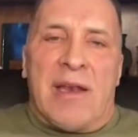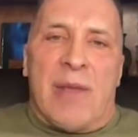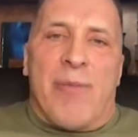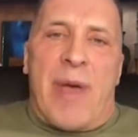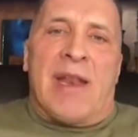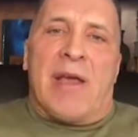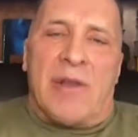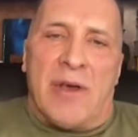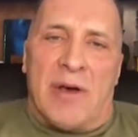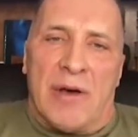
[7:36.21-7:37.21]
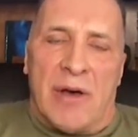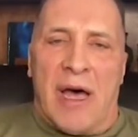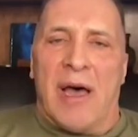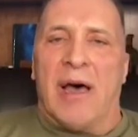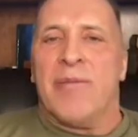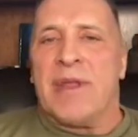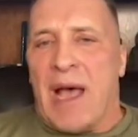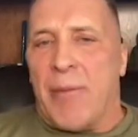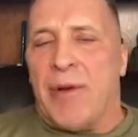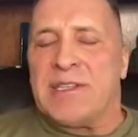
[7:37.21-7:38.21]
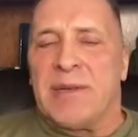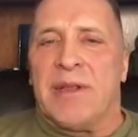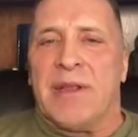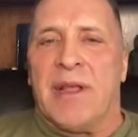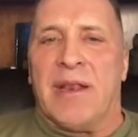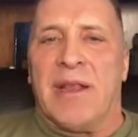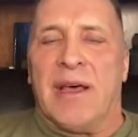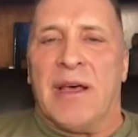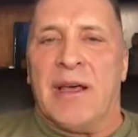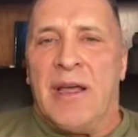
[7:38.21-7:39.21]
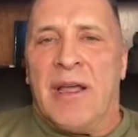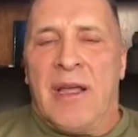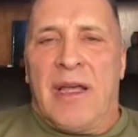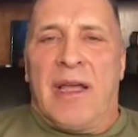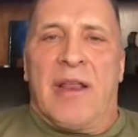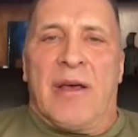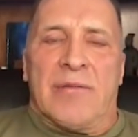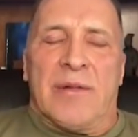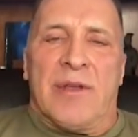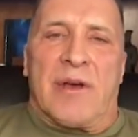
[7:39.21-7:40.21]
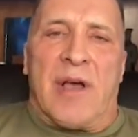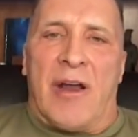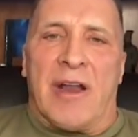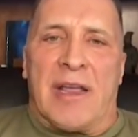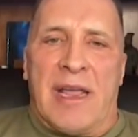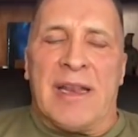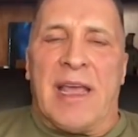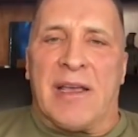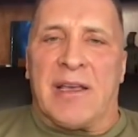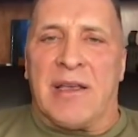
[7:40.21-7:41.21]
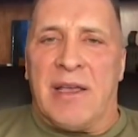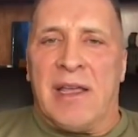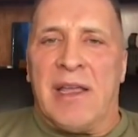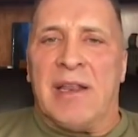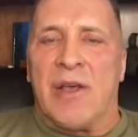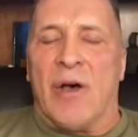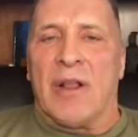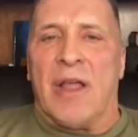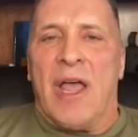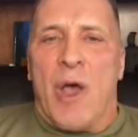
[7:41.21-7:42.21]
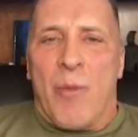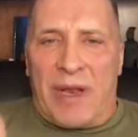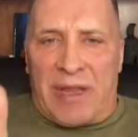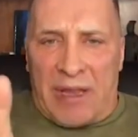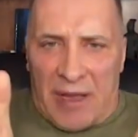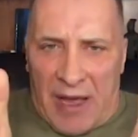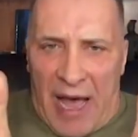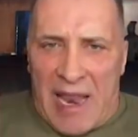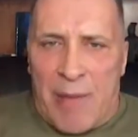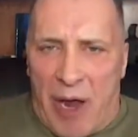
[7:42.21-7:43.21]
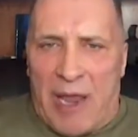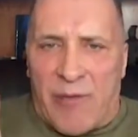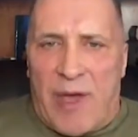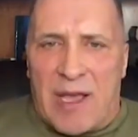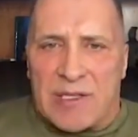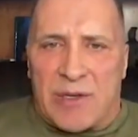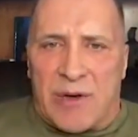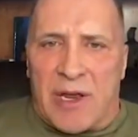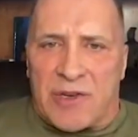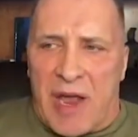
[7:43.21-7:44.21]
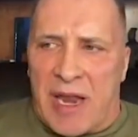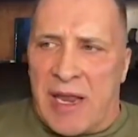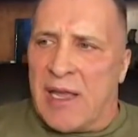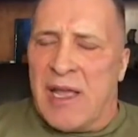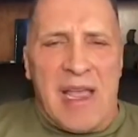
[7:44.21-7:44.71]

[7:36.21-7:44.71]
depending on your uh, metabolism and, and uh, you know your caloric intake in, in, total. But anabolic phase during a training,